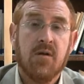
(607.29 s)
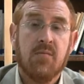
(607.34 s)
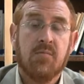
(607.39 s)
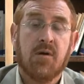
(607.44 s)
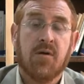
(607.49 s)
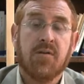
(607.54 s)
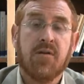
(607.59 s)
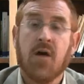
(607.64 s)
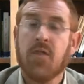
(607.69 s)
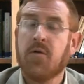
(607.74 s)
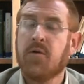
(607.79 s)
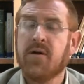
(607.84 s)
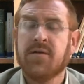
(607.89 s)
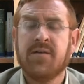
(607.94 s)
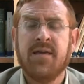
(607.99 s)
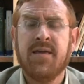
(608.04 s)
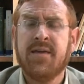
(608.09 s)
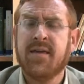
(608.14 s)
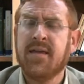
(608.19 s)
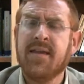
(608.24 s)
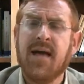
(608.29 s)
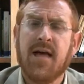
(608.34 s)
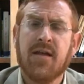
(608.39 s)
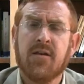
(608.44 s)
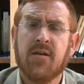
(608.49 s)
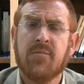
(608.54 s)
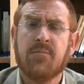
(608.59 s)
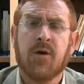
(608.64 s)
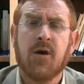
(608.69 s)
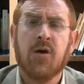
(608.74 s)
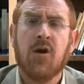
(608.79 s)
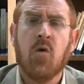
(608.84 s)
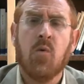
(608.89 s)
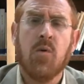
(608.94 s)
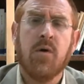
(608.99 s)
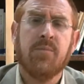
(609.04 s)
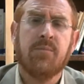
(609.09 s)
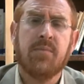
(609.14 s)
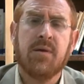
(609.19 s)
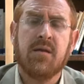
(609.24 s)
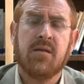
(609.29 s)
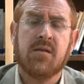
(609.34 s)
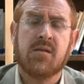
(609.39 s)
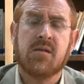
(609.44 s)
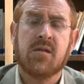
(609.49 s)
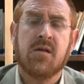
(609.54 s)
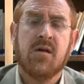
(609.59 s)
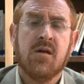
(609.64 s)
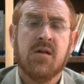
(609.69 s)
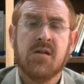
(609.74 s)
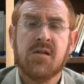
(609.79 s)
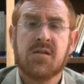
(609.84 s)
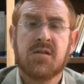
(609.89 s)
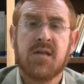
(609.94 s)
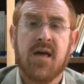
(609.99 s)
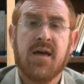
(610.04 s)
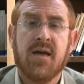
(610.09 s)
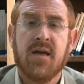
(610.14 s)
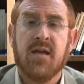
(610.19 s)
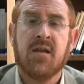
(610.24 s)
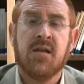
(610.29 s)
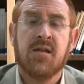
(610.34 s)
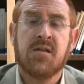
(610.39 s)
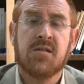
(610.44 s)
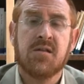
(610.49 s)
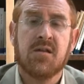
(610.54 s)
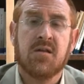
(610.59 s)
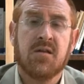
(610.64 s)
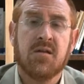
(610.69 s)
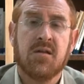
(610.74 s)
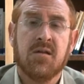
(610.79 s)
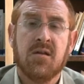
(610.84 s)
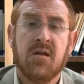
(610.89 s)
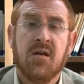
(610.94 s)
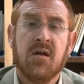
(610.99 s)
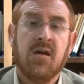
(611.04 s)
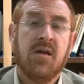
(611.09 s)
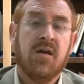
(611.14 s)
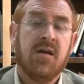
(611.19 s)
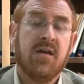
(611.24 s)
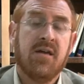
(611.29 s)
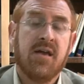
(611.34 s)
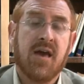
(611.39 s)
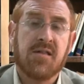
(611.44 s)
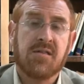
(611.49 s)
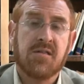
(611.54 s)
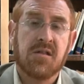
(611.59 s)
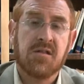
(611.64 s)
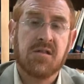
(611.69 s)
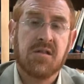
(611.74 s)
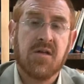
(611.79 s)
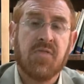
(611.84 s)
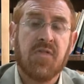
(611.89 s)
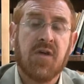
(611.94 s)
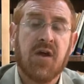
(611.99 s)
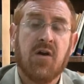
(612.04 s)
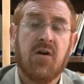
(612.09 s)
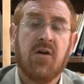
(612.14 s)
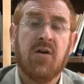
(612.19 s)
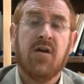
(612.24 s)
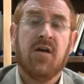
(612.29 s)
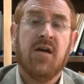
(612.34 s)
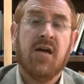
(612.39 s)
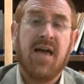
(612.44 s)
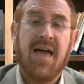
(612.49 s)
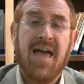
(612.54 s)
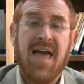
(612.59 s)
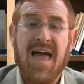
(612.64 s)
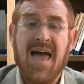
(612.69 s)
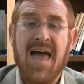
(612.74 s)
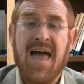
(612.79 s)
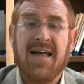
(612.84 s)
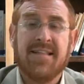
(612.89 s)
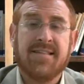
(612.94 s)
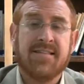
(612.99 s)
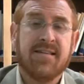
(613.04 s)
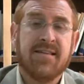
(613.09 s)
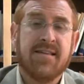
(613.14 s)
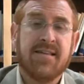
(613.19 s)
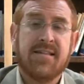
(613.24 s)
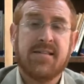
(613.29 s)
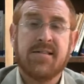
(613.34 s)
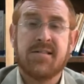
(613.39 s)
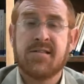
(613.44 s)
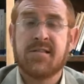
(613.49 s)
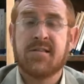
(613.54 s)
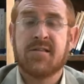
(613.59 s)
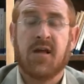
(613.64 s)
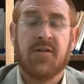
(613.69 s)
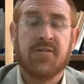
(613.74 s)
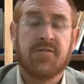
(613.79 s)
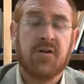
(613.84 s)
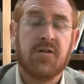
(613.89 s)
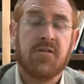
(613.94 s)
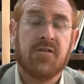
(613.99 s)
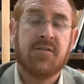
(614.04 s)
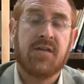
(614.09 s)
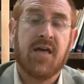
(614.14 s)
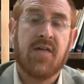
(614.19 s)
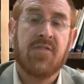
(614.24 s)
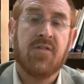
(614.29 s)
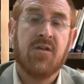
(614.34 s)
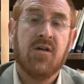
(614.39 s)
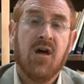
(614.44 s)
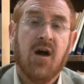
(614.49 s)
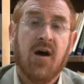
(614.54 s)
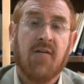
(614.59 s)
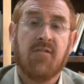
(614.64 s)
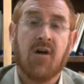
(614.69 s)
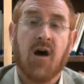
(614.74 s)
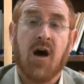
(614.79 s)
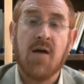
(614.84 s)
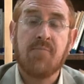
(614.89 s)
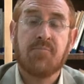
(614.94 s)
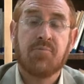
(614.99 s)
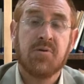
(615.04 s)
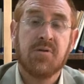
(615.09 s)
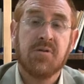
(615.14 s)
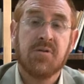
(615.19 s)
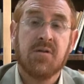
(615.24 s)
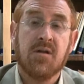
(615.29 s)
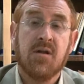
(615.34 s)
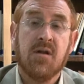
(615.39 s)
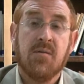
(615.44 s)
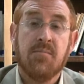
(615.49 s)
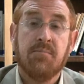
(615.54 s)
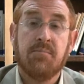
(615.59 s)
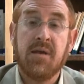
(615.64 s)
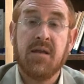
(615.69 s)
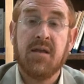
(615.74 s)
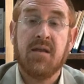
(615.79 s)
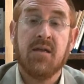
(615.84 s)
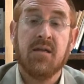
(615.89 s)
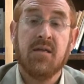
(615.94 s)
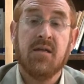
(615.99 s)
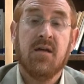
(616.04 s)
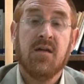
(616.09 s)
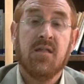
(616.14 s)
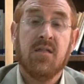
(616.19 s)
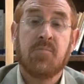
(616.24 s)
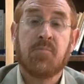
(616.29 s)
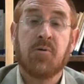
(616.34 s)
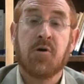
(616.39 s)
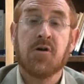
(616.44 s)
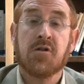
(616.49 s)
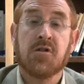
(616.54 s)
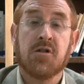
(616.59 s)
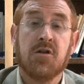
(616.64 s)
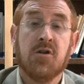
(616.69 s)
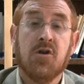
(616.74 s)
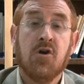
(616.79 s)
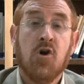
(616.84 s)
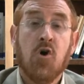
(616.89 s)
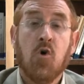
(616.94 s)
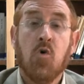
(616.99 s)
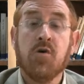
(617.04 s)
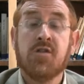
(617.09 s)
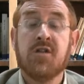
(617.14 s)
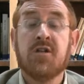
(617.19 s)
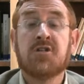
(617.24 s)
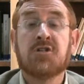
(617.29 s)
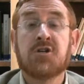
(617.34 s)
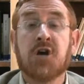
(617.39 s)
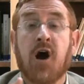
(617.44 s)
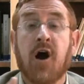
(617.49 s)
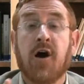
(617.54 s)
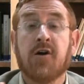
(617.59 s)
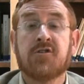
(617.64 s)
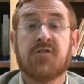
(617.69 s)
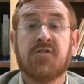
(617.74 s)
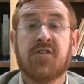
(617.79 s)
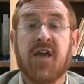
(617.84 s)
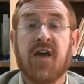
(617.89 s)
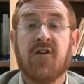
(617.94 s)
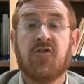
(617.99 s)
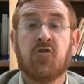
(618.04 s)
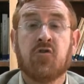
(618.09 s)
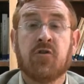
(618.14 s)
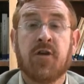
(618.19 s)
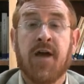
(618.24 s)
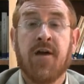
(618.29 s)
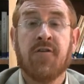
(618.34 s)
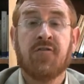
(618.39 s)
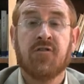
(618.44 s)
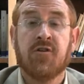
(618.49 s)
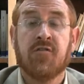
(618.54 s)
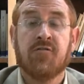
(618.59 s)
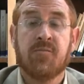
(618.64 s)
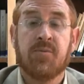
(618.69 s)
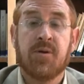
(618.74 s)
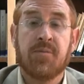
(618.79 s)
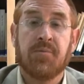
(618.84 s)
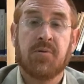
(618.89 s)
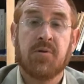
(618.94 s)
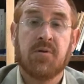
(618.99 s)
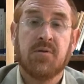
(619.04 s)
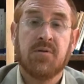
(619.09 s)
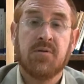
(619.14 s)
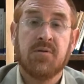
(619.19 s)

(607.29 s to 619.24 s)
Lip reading: But on the other hand, he cannot, by no means, stay in his city. He has to sit there and until the death of the high priest, meaning the person who is in charge of the education of the people.